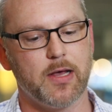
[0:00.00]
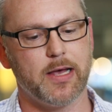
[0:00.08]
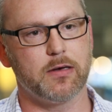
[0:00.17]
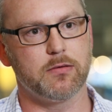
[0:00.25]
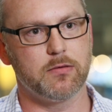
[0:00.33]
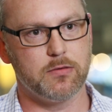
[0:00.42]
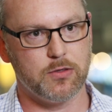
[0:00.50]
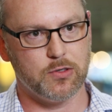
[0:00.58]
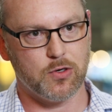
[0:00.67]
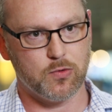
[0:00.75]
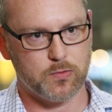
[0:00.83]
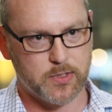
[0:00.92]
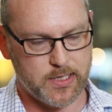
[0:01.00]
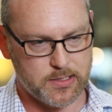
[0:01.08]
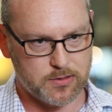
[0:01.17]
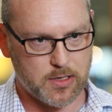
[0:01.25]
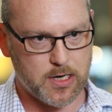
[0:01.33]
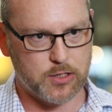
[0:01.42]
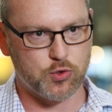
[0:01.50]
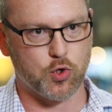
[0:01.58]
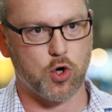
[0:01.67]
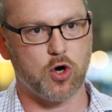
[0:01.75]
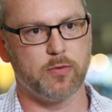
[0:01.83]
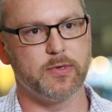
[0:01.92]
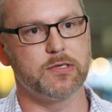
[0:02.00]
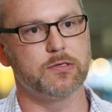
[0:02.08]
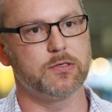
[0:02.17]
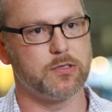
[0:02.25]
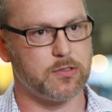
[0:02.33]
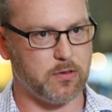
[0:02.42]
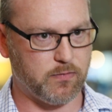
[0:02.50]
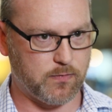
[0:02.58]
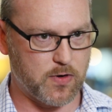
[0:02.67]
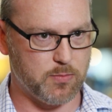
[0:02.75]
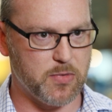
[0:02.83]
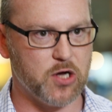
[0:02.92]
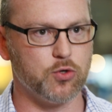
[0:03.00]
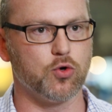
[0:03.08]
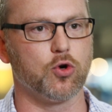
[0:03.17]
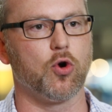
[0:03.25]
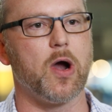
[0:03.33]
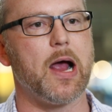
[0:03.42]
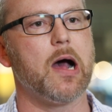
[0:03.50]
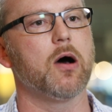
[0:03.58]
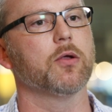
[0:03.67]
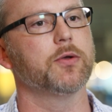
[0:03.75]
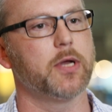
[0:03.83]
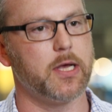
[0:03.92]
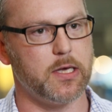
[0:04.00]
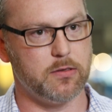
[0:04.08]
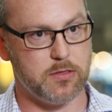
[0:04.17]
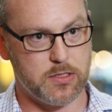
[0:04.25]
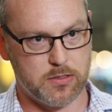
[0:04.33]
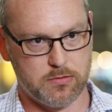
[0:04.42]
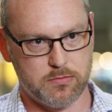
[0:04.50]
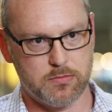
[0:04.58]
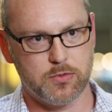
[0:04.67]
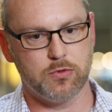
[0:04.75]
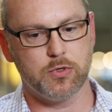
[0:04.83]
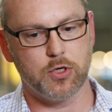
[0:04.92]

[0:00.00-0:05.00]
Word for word: that you know, takes the hydrocarbons from underground and then,